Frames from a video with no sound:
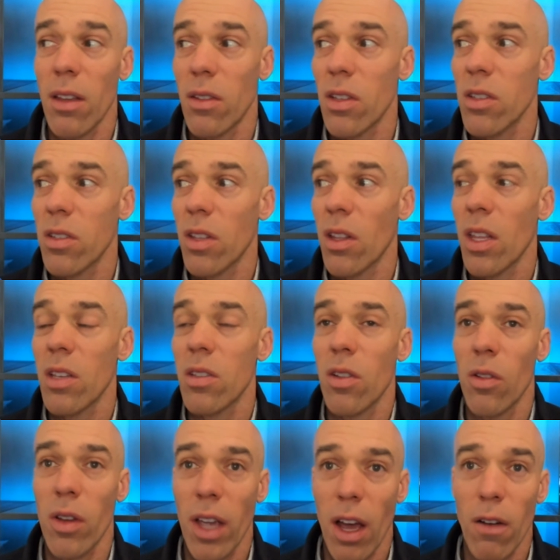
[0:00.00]
this is the things to
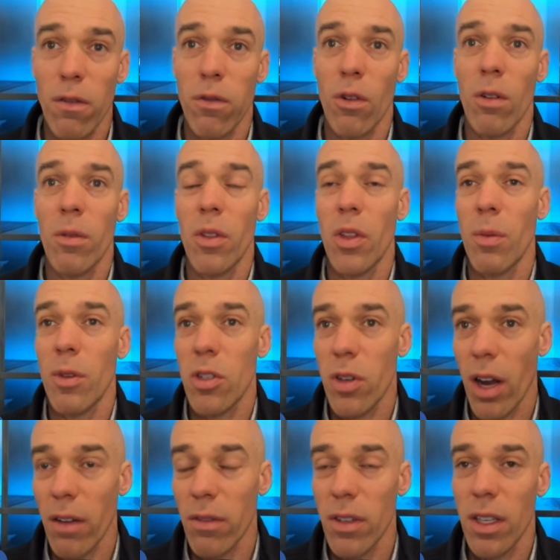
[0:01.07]
look out for with human
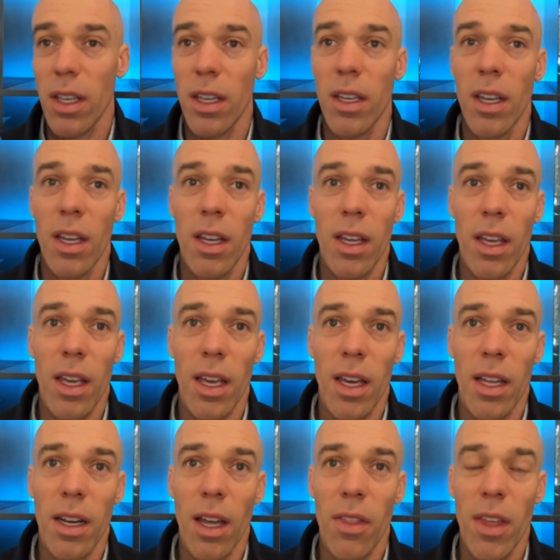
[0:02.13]
trafficking.
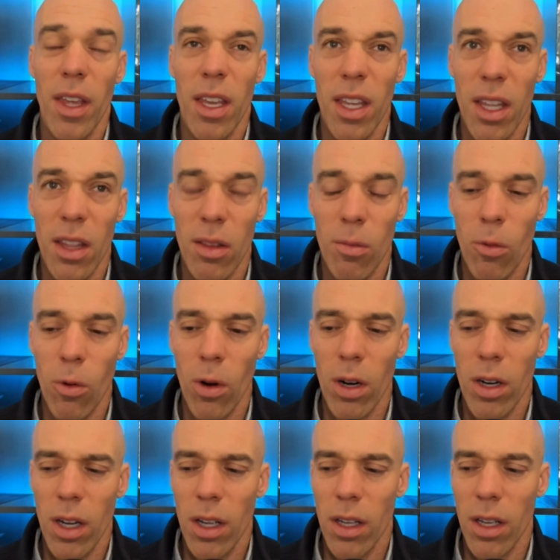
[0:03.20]
And I think, again, the
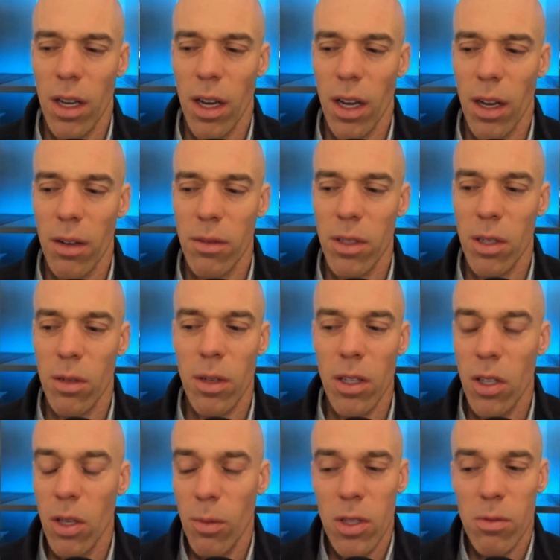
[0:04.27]
more
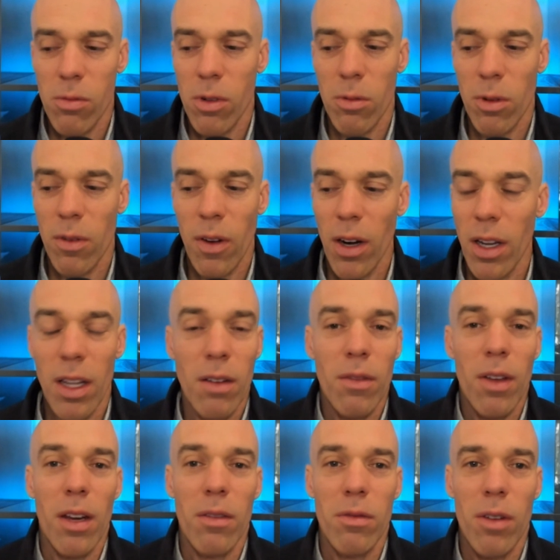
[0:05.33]
humans, we're very
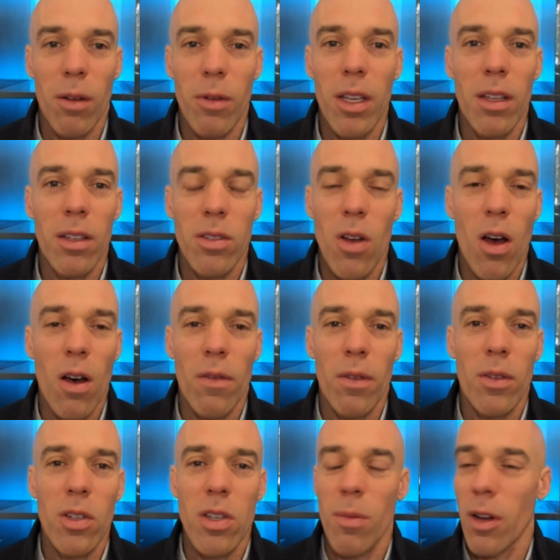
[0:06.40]
innovative, right? We can solve
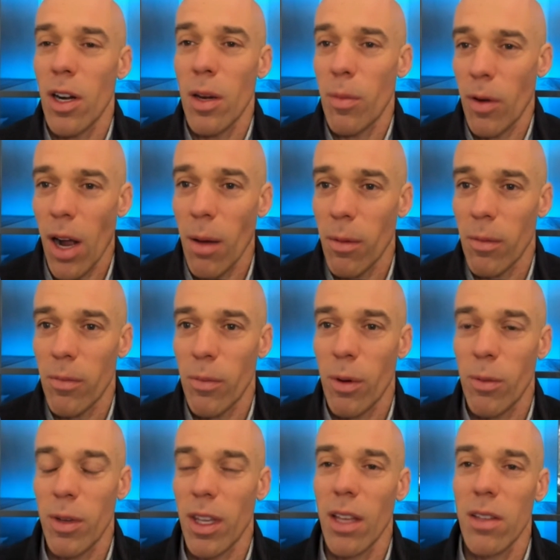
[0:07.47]
just about any problem, but
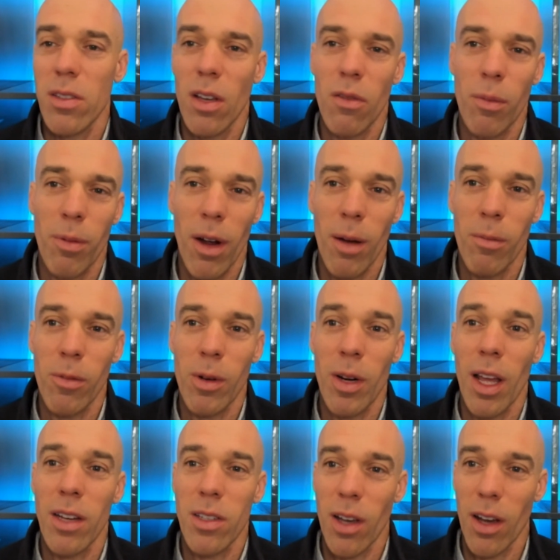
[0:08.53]
we can't solve a problem we're
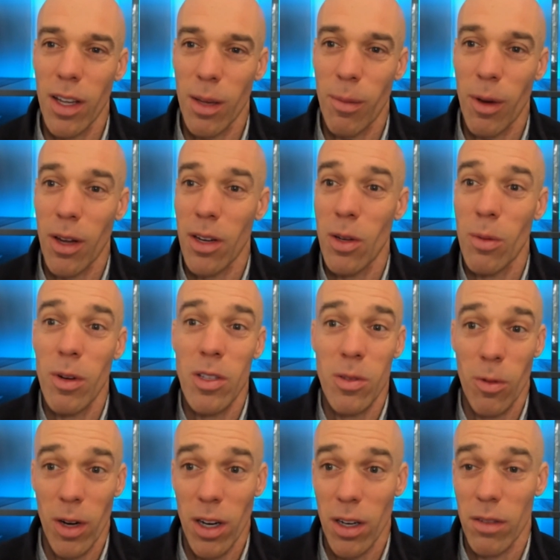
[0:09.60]
not talking about and nobody's
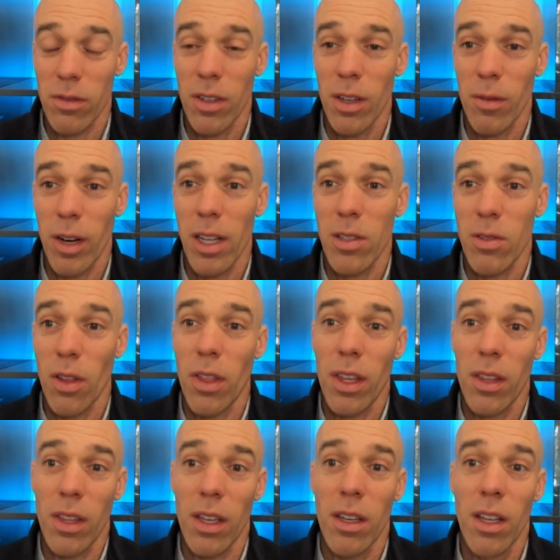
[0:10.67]
aware of, right? So I
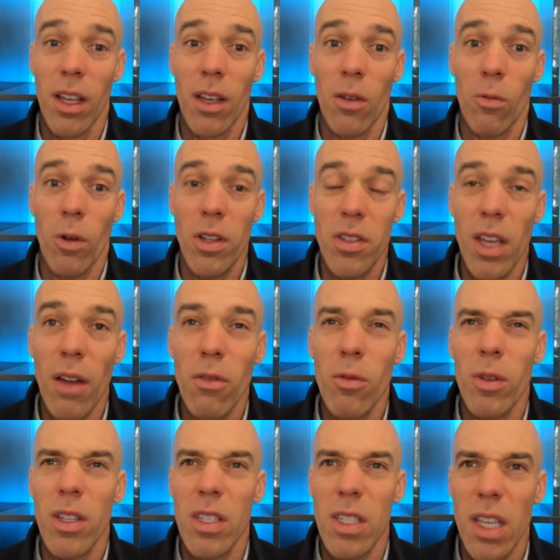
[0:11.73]
think that once
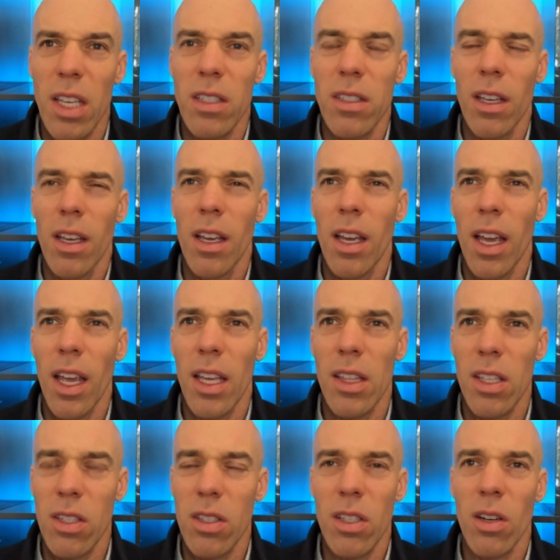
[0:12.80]
everyone says, hey,
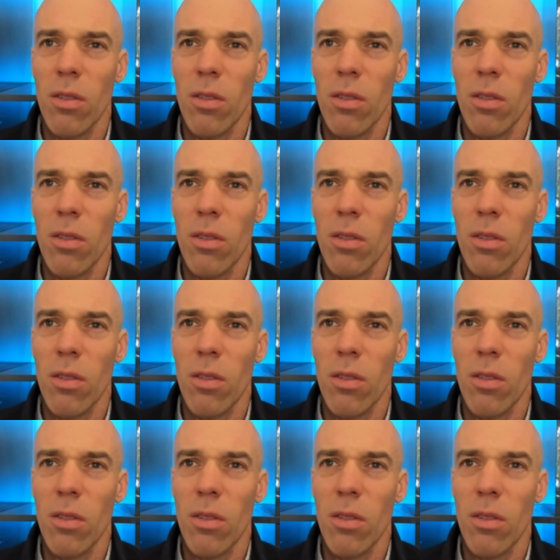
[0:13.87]
this